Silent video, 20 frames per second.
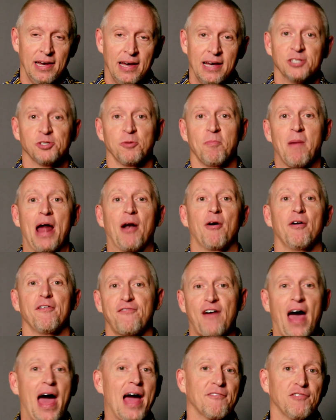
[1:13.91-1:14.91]
As a matter of
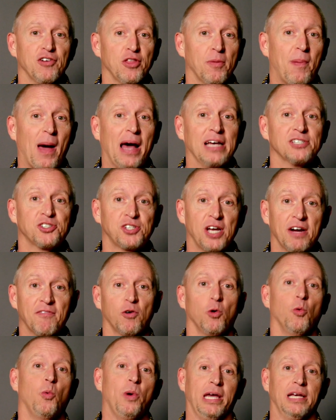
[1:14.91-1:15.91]
fact, for the past
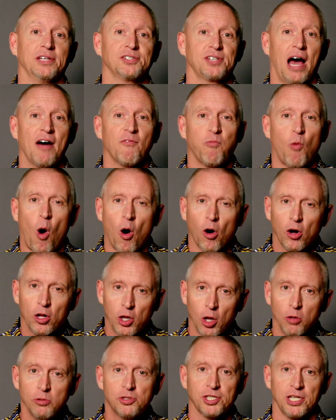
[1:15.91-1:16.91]
several weeks, I've walked
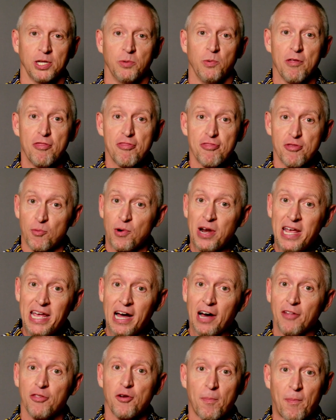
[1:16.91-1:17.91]
closely with 3
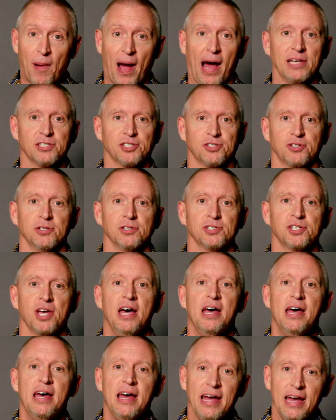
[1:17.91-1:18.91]
other pastors
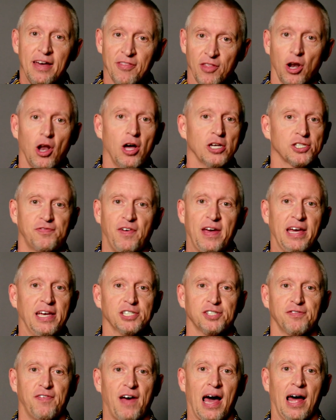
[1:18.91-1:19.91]
in the Las
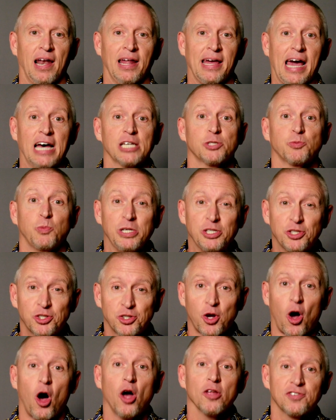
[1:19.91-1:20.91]
Vegas Valley as we
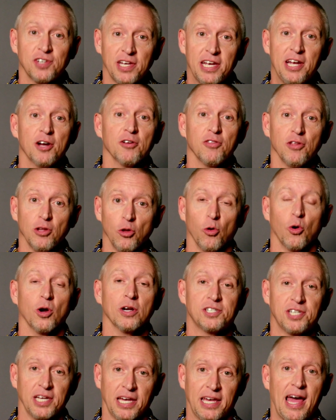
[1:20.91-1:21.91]
sought to hear the
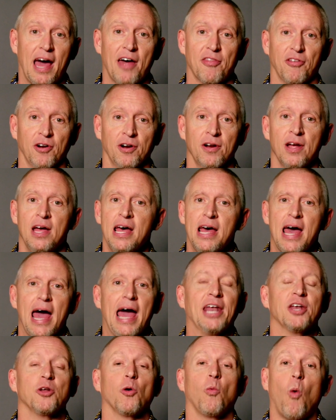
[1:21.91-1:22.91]
Lord together
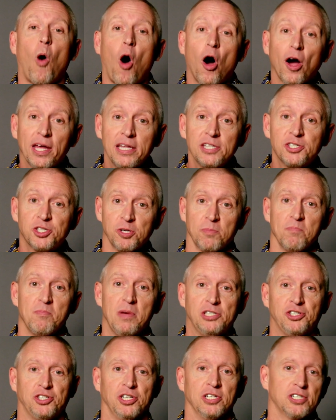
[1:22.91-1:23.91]
and to walk in
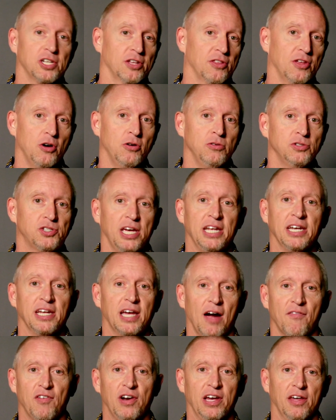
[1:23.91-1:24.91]
submission to those in
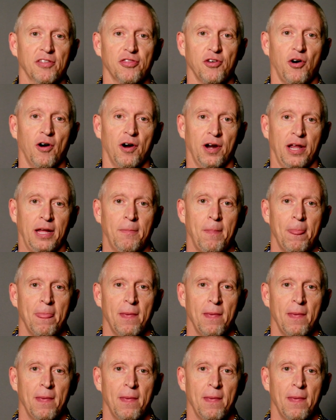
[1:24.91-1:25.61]
governing authority.